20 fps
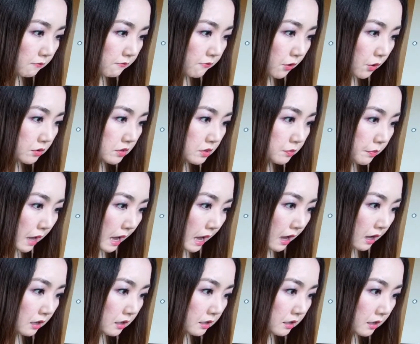folks
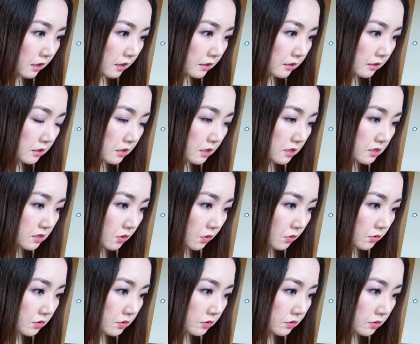back, and it is
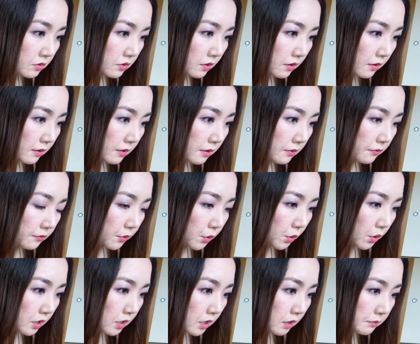also good
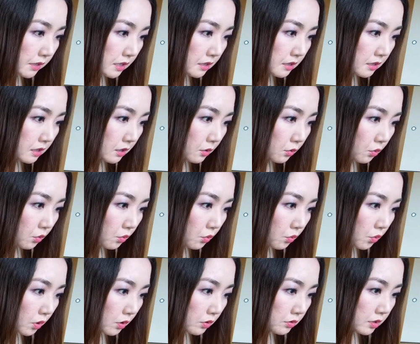for keeping the
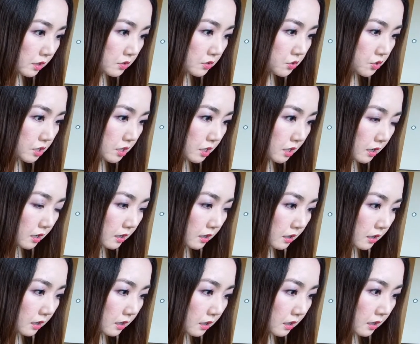woke in check.
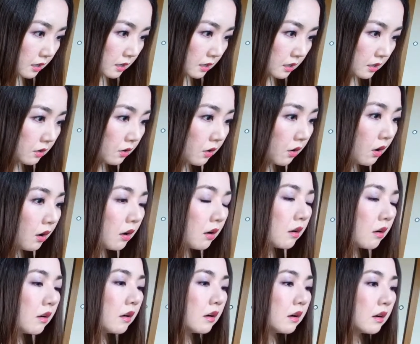
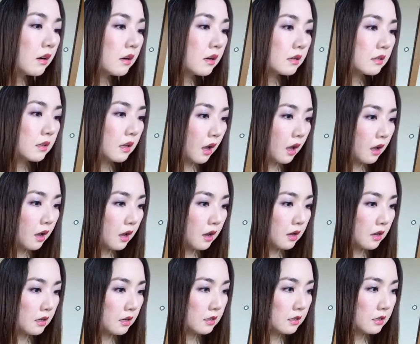Yeah.
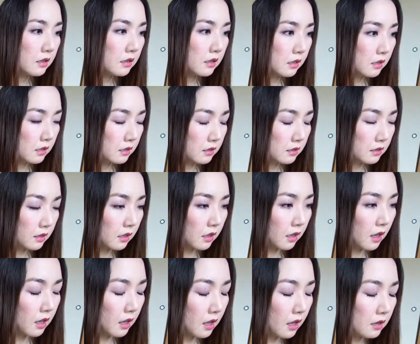
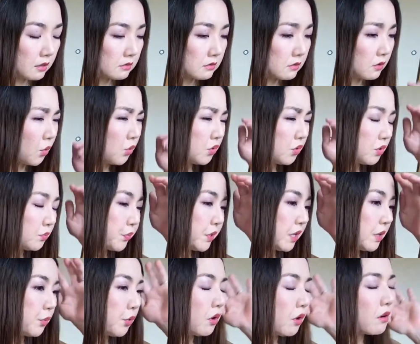Like, older
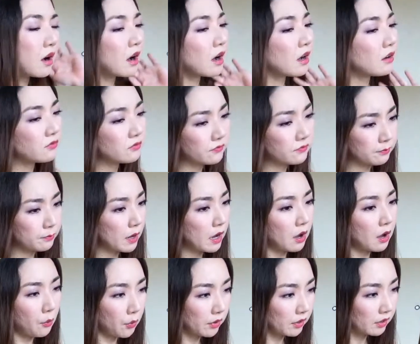people have
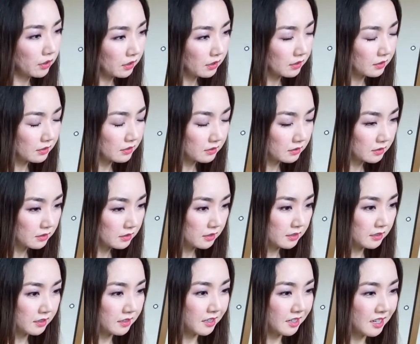power,
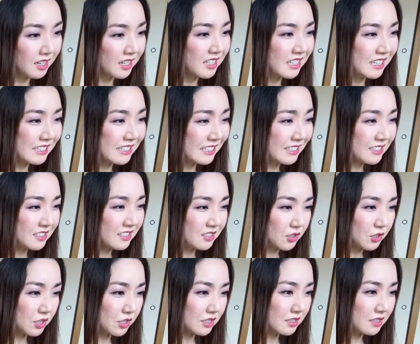and it's
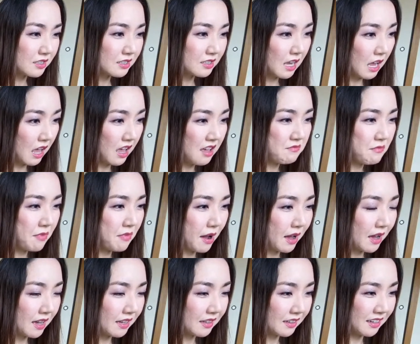good and
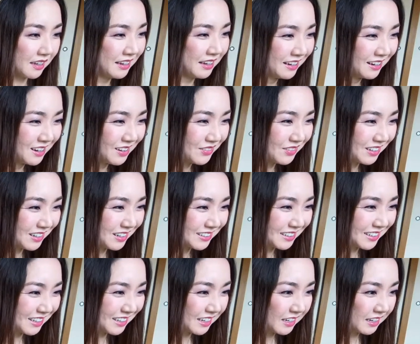bad,
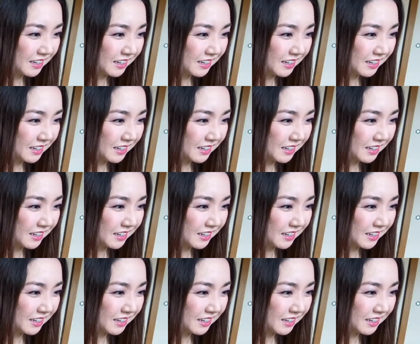really.